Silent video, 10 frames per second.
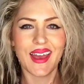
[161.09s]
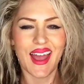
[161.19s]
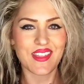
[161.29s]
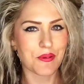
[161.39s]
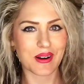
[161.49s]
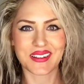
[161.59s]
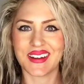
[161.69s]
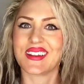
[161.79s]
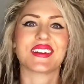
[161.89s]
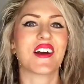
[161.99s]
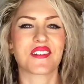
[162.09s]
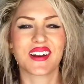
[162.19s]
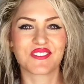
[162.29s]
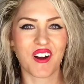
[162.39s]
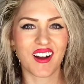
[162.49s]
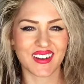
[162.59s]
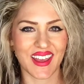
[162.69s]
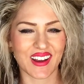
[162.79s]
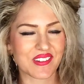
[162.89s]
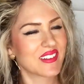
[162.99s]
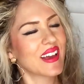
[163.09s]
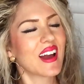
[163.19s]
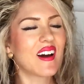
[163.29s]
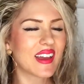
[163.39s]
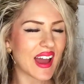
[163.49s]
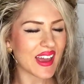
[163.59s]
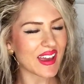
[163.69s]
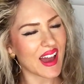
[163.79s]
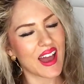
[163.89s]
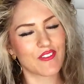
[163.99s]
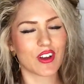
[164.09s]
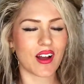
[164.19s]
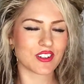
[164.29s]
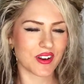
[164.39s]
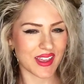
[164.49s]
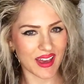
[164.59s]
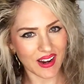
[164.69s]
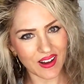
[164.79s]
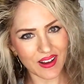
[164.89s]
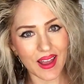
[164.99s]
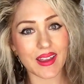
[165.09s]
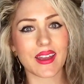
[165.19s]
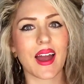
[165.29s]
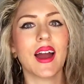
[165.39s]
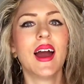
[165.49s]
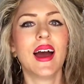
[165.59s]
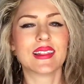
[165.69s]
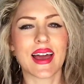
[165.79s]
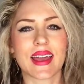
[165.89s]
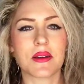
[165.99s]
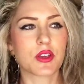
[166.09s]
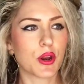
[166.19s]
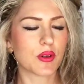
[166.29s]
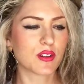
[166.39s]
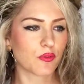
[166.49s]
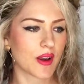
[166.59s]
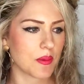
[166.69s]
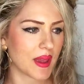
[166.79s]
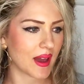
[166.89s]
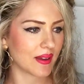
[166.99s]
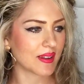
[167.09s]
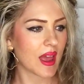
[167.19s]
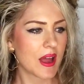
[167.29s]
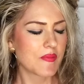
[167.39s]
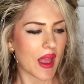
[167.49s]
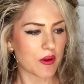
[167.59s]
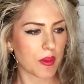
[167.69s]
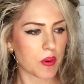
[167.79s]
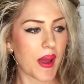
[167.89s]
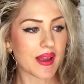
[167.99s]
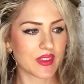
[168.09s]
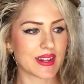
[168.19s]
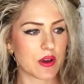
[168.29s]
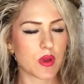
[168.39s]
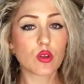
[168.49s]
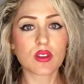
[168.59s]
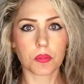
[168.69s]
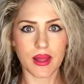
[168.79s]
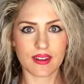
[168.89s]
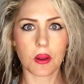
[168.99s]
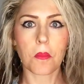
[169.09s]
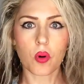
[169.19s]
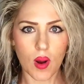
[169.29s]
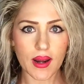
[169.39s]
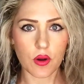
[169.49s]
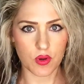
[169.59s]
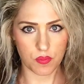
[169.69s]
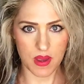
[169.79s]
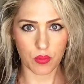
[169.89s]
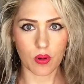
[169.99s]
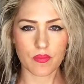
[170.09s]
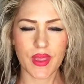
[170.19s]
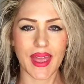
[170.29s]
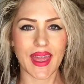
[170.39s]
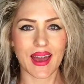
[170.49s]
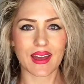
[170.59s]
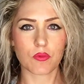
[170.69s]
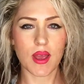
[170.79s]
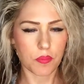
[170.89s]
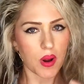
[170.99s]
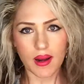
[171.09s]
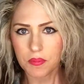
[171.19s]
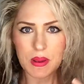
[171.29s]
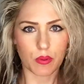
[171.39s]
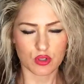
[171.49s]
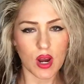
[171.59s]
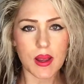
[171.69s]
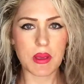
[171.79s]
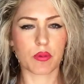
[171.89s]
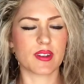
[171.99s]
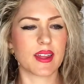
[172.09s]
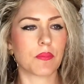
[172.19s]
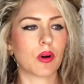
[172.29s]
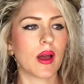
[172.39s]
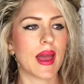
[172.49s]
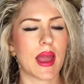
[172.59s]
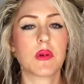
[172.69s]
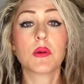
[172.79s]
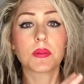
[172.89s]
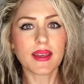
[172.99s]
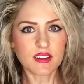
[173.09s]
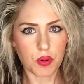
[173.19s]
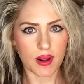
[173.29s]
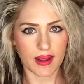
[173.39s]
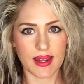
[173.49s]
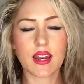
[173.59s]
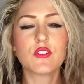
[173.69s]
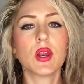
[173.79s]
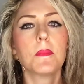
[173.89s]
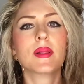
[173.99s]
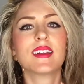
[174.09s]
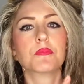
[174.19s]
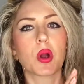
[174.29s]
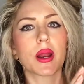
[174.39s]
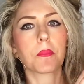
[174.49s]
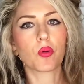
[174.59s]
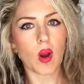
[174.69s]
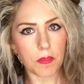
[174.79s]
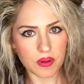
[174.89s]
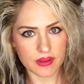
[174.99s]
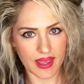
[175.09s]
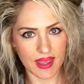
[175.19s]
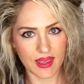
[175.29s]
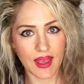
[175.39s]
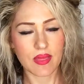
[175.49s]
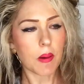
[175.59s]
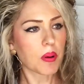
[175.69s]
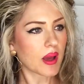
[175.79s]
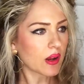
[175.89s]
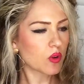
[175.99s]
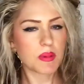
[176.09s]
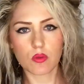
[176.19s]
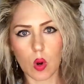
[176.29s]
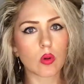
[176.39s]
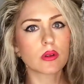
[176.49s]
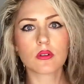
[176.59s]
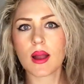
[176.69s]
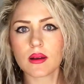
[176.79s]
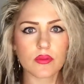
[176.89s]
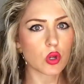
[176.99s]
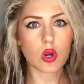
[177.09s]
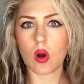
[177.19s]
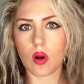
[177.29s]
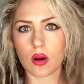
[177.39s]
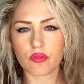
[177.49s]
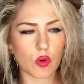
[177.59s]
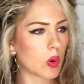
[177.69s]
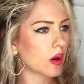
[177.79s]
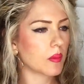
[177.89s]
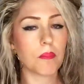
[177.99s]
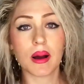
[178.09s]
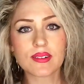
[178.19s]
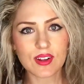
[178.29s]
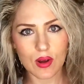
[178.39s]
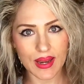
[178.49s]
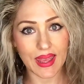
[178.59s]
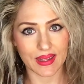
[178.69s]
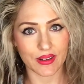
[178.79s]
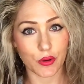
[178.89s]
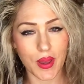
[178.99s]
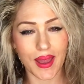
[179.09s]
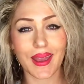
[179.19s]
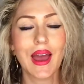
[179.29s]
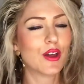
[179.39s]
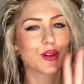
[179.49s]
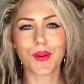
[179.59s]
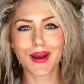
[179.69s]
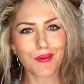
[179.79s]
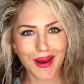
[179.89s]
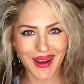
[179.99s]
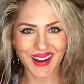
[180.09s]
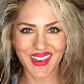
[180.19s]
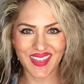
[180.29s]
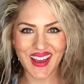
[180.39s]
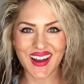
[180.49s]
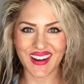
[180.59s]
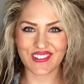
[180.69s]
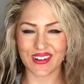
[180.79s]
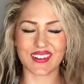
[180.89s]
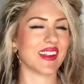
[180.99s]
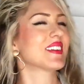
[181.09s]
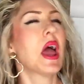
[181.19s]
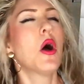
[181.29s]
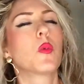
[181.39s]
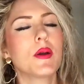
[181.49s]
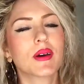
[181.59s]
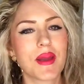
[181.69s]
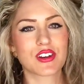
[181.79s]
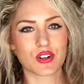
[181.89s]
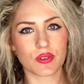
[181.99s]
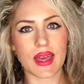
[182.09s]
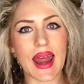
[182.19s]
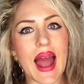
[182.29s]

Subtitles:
And the person is not responding. Or they're like, oh yeah, I haven't got to it yet. Oh yeah. Like, it's so funny because I remember back in the day, we used to place product with people. And we had a product, people would try, people would sample, and we would place product. And if you didn't place product properly, that product would be rolling around in their car for months on end, okay? So we don't want any of that kind of craziness. We want to make sure that